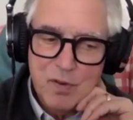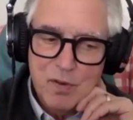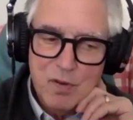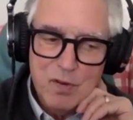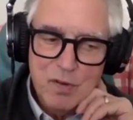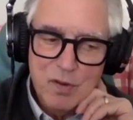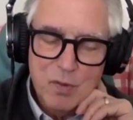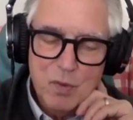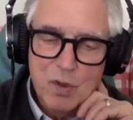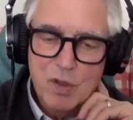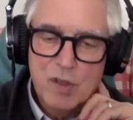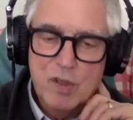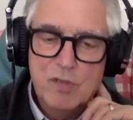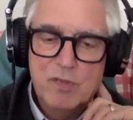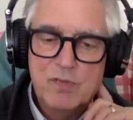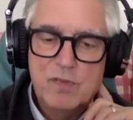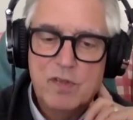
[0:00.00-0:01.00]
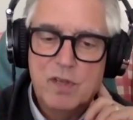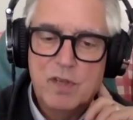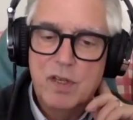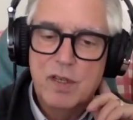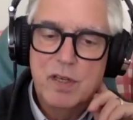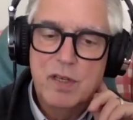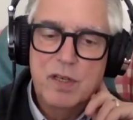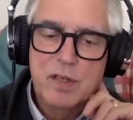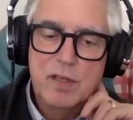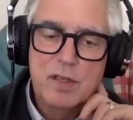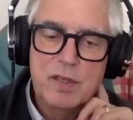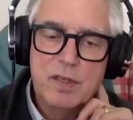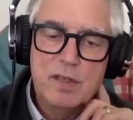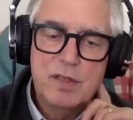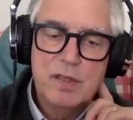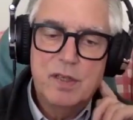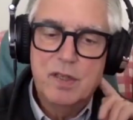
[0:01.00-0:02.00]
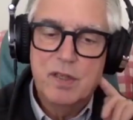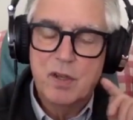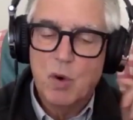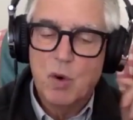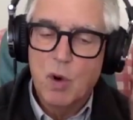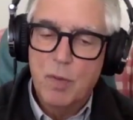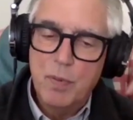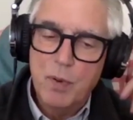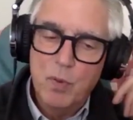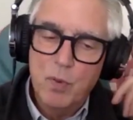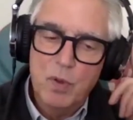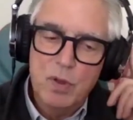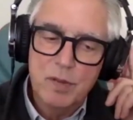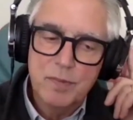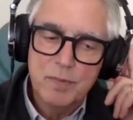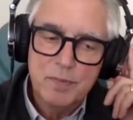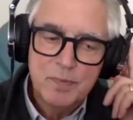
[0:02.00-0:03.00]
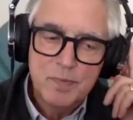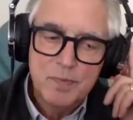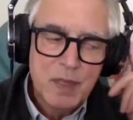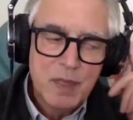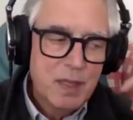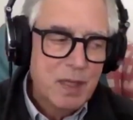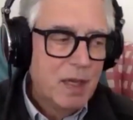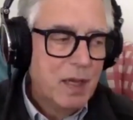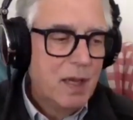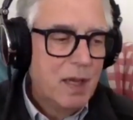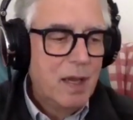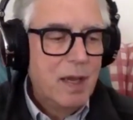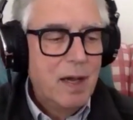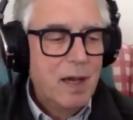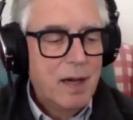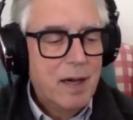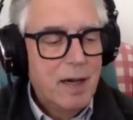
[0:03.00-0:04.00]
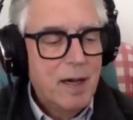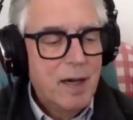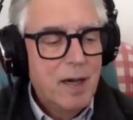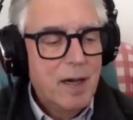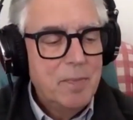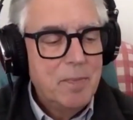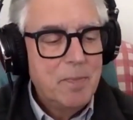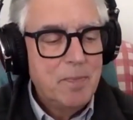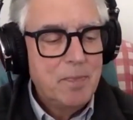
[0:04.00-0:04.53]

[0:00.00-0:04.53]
all the work you've done in the in the corporate world. Uh,